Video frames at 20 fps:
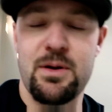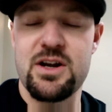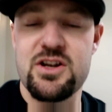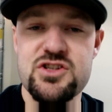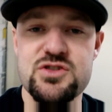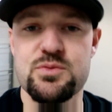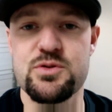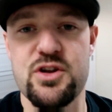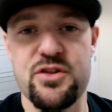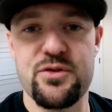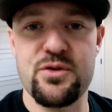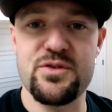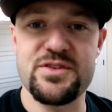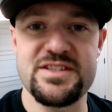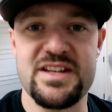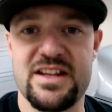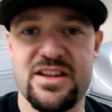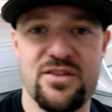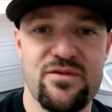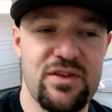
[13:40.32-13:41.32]
But I just wanted to throw
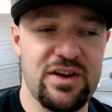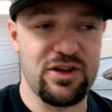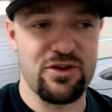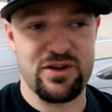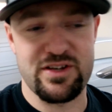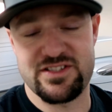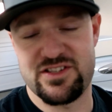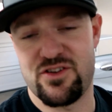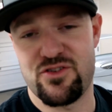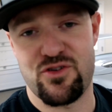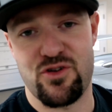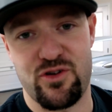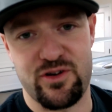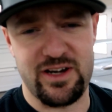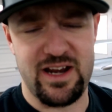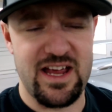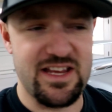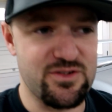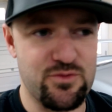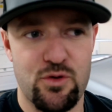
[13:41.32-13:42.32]
this in the video because I know you're all
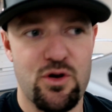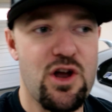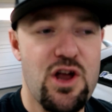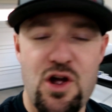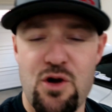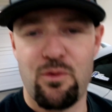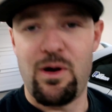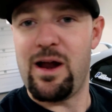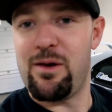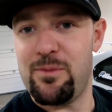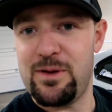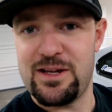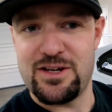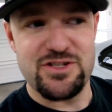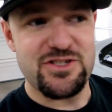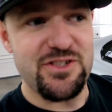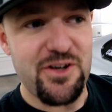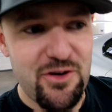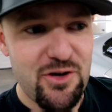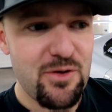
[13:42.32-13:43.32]
gonna ask, well, why didn't we get
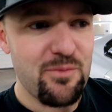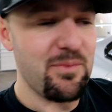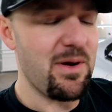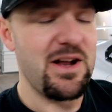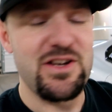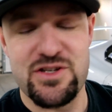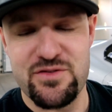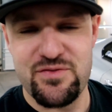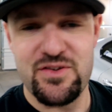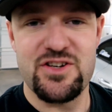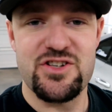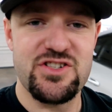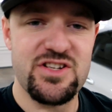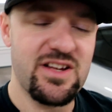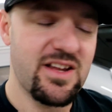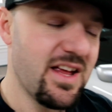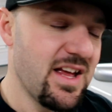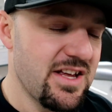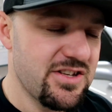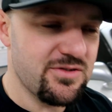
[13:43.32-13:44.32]
a startup? Why did you finish
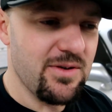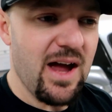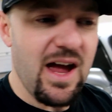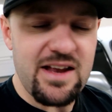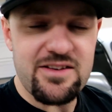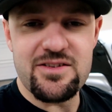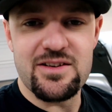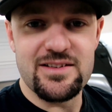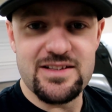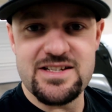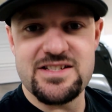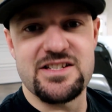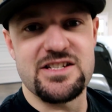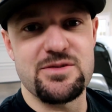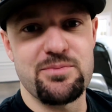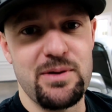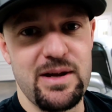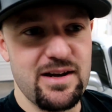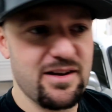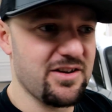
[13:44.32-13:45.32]
it? So I had to at least
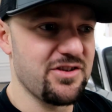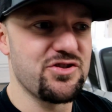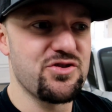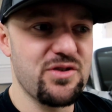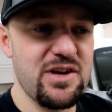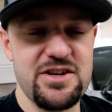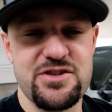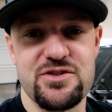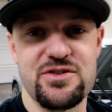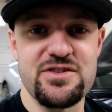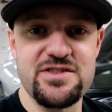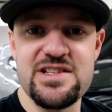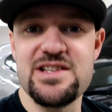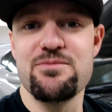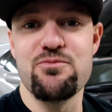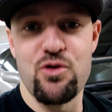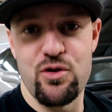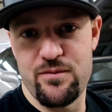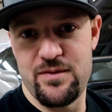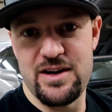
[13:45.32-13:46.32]
explain it because you guys are gonna
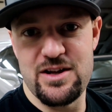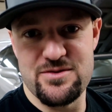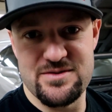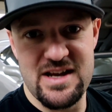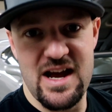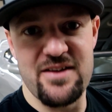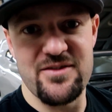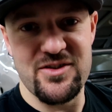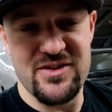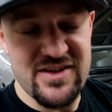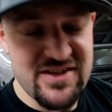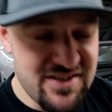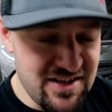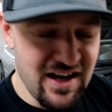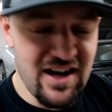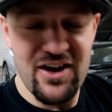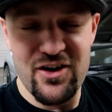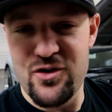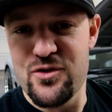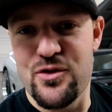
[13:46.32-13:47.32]
see more videos after this,
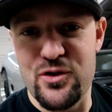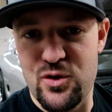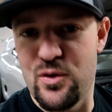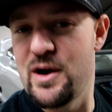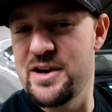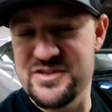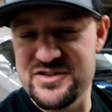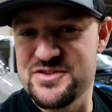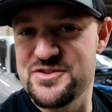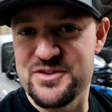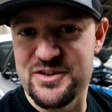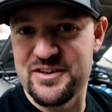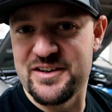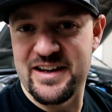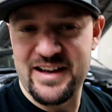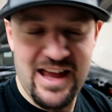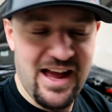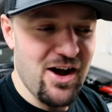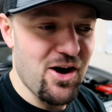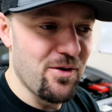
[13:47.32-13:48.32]
and I know the questions are
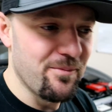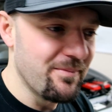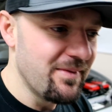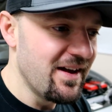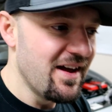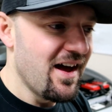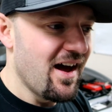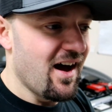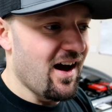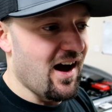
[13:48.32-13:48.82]
gonna come.